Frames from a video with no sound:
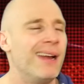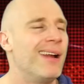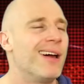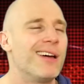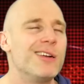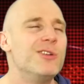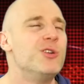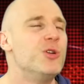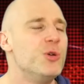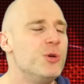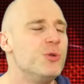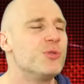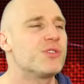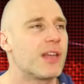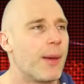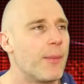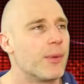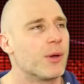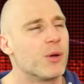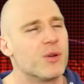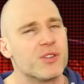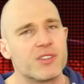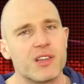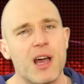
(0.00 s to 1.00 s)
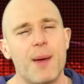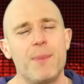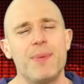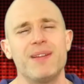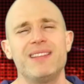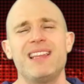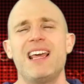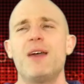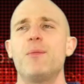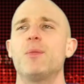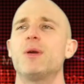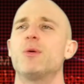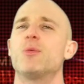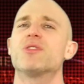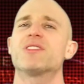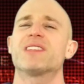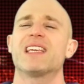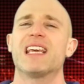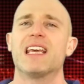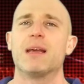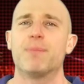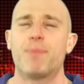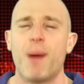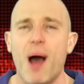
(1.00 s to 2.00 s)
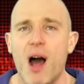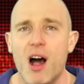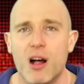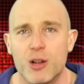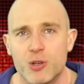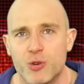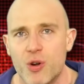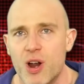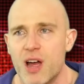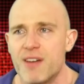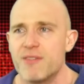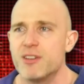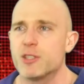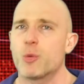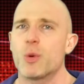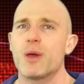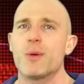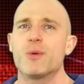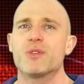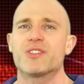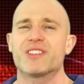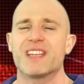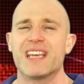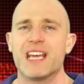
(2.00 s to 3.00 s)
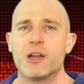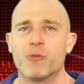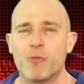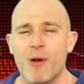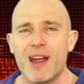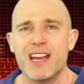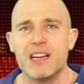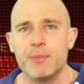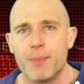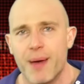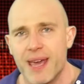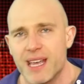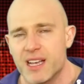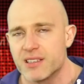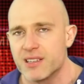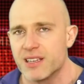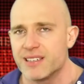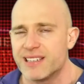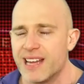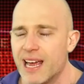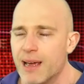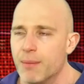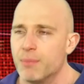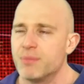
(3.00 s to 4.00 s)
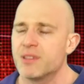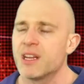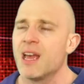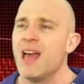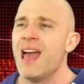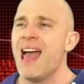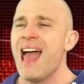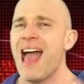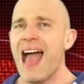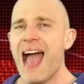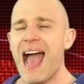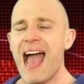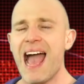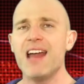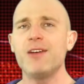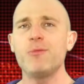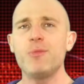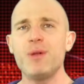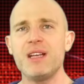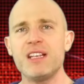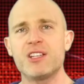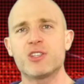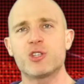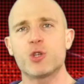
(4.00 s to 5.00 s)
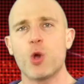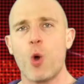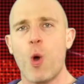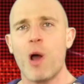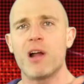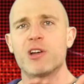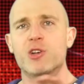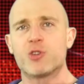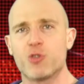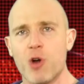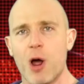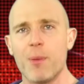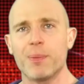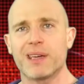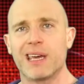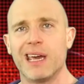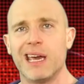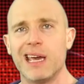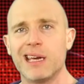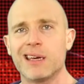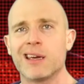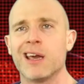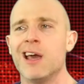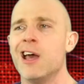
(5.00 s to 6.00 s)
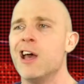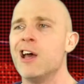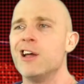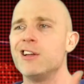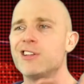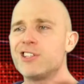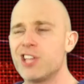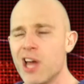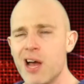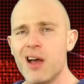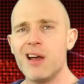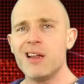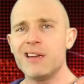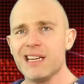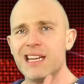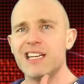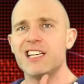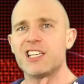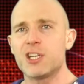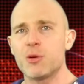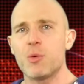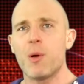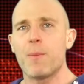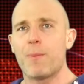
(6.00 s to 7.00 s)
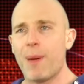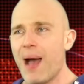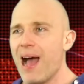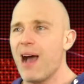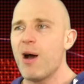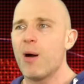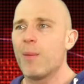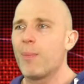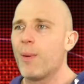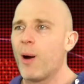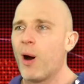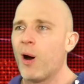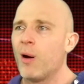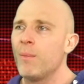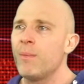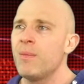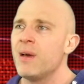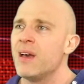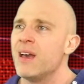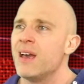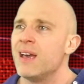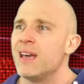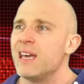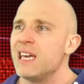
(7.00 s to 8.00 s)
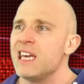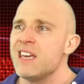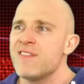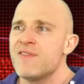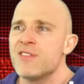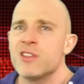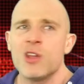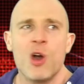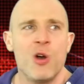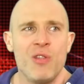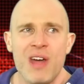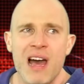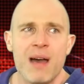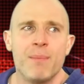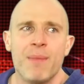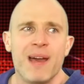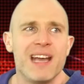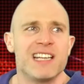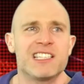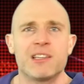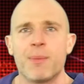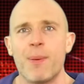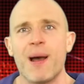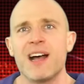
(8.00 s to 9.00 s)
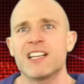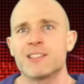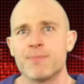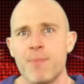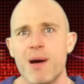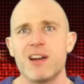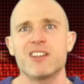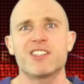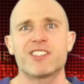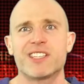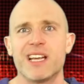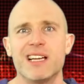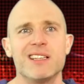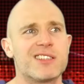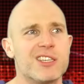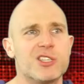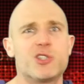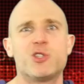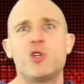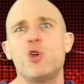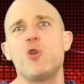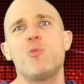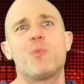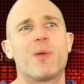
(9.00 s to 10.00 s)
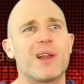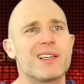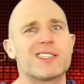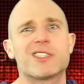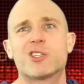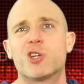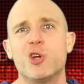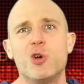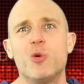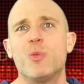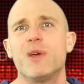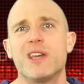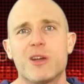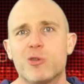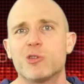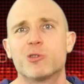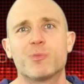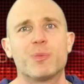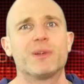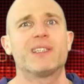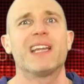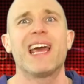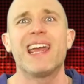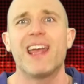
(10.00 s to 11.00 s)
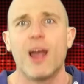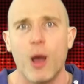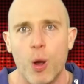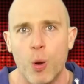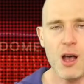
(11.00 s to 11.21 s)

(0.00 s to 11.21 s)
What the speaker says: I knew something was up. And then we were seeing power drivers, we were seeing Rainmaker's attempt, and we saw a drop kick turned into a power bomb, even though that makes about as much sense as 2 + 2 = potato.